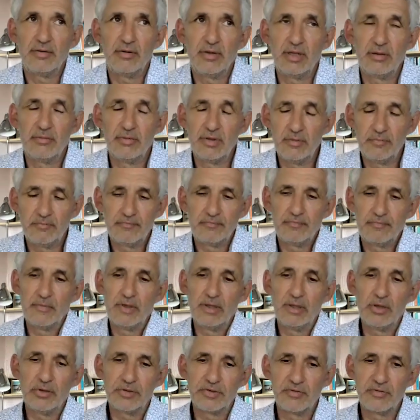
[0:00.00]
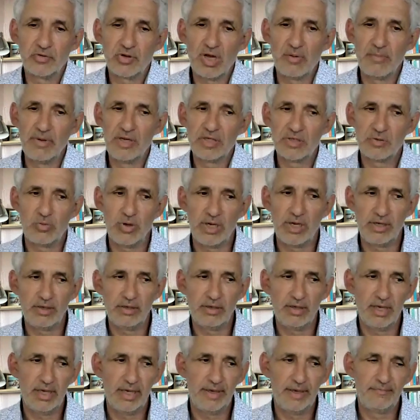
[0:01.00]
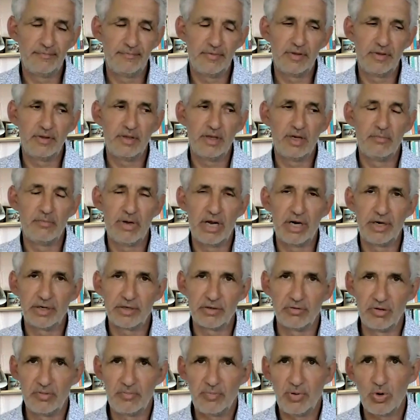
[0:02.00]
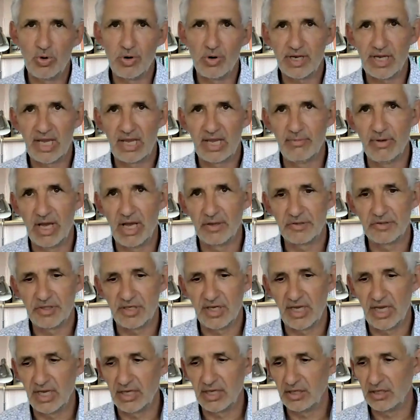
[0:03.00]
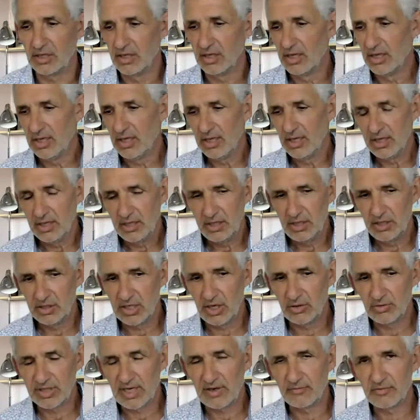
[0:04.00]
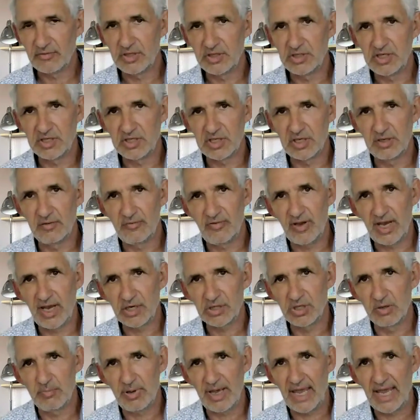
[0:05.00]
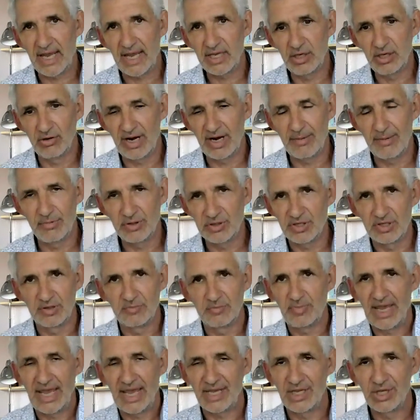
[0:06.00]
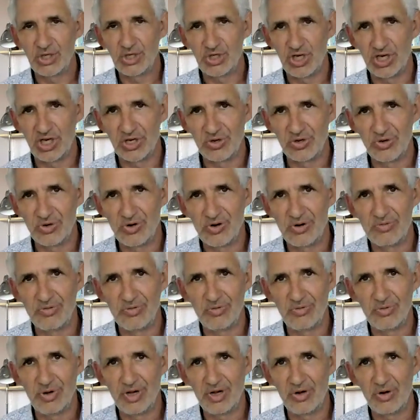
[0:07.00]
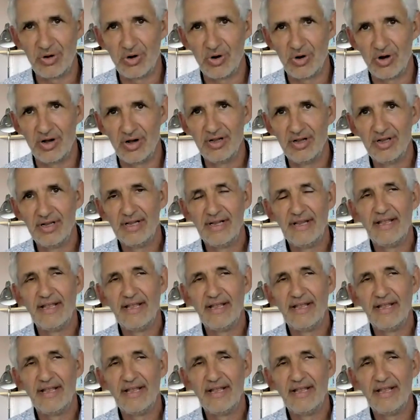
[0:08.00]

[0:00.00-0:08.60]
there were lots of comments when an American report came out saying, you don't have to disinfect your Amazon packaging or